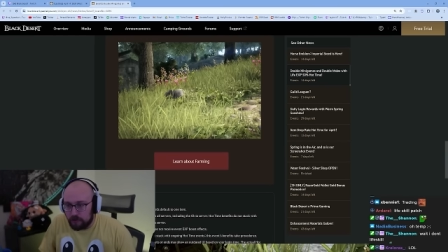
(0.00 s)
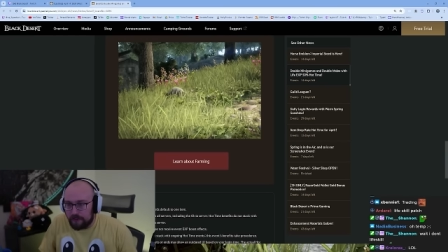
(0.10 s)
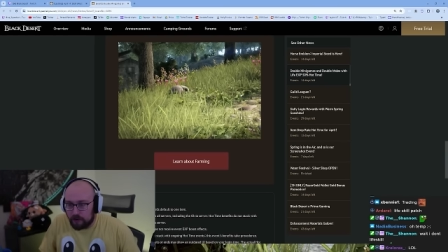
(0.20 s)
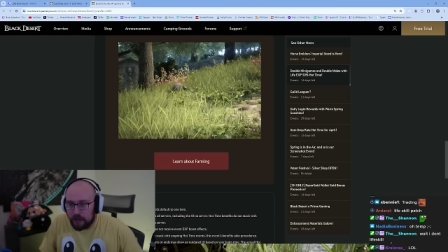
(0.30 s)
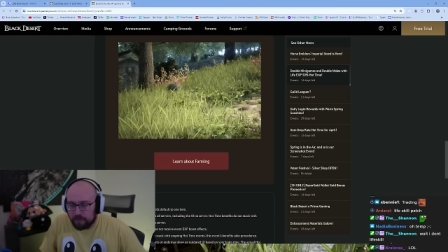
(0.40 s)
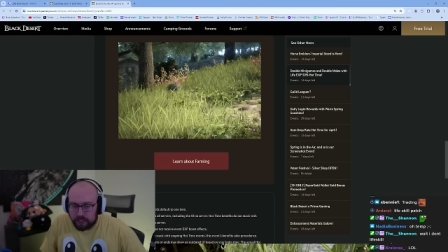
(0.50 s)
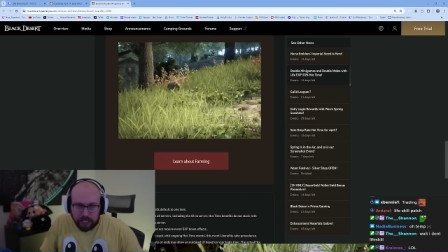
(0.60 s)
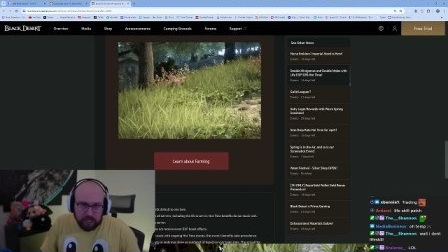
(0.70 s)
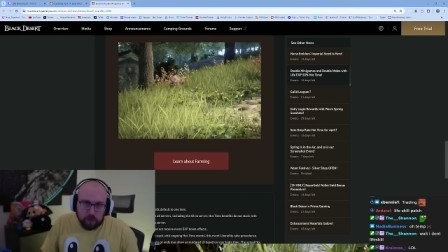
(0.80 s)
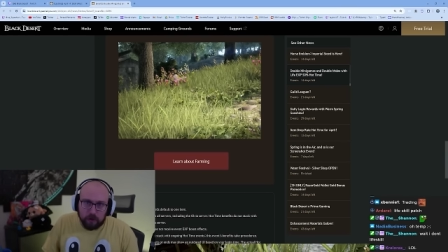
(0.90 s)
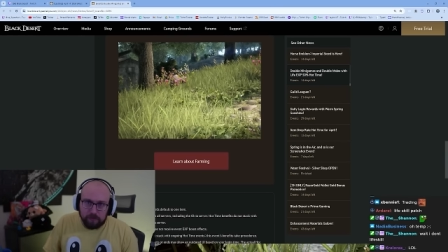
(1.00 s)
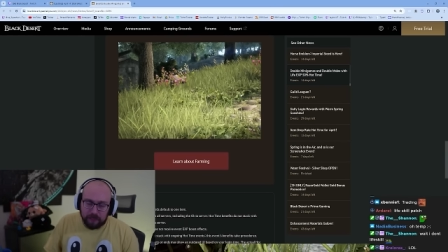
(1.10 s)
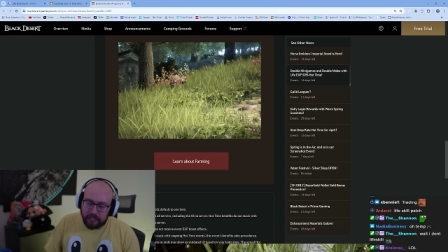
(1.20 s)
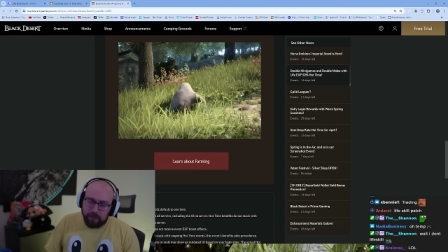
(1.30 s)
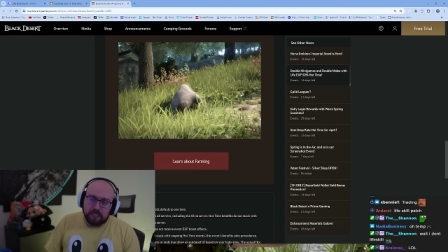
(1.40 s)
I've, I've only got like one
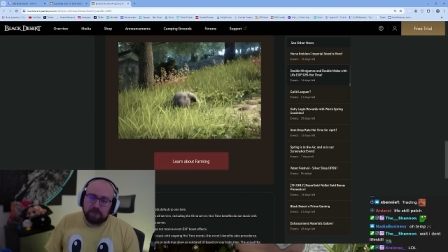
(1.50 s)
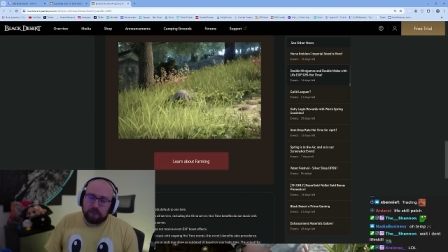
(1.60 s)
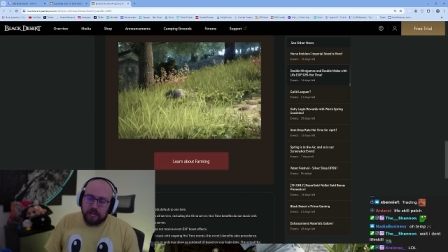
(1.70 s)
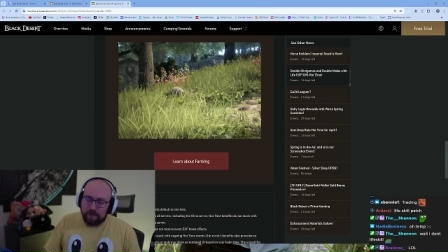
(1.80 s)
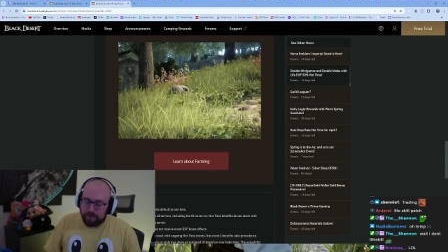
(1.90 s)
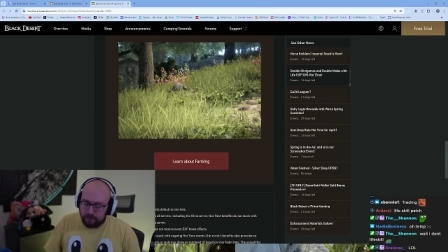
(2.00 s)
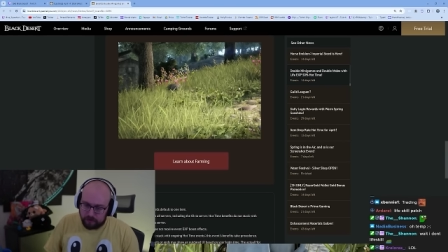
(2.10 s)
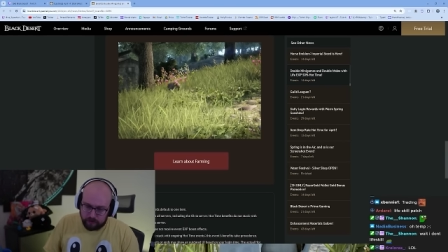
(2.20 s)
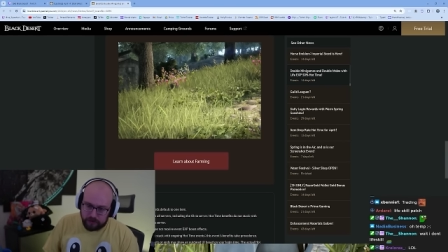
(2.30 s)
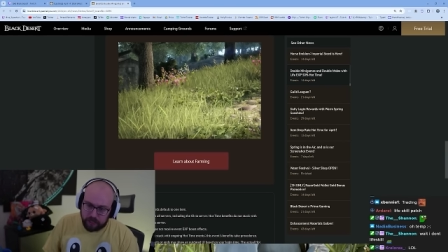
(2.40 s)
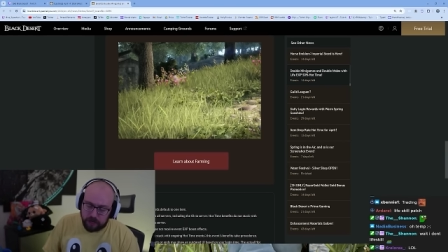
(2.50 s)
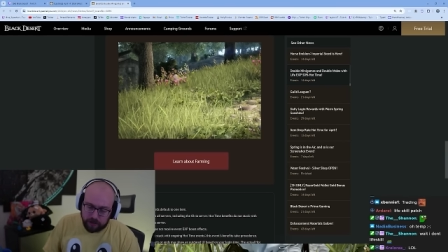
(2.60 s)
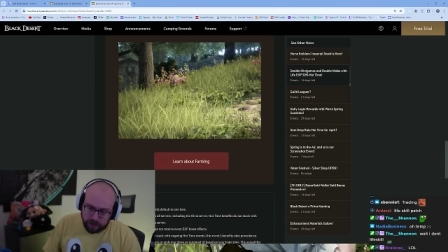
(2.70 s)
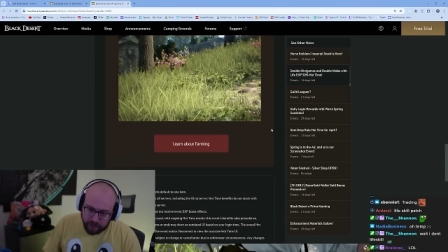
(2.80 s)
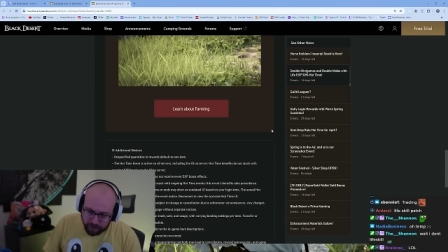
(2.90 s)
pity piece for that. It's kind of hard to get.